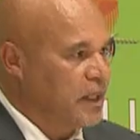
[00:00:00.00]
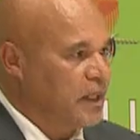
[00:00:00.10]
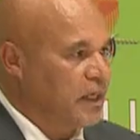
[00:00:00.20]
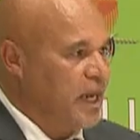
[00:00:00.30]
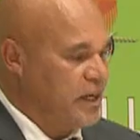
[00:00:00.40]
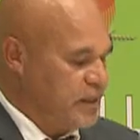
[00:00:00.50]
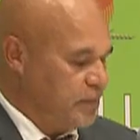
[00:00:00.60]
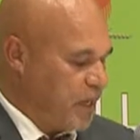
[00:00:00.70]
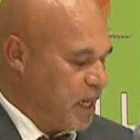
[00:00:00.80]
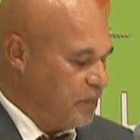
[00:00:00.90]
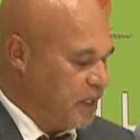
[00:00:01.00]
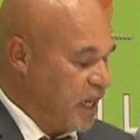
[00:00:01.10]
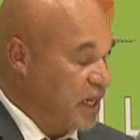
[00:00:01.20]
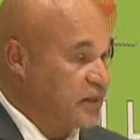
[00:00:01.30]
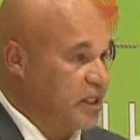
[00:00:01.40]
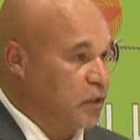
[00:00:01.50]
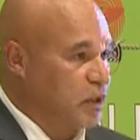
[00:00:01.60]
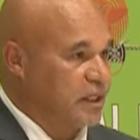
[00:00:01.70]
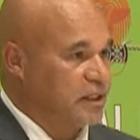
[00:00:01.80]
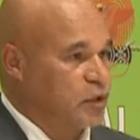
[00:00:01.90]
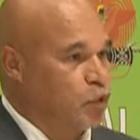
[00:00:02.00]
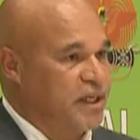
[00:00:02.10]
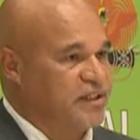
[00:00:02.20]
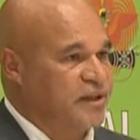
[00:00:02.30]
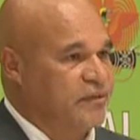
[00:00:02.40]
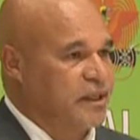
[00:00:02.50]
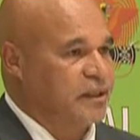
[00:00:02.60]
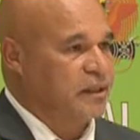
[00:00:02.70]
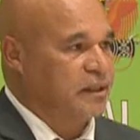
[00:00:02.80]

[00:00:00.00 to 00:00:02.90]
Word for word: The lands department last year collected 27,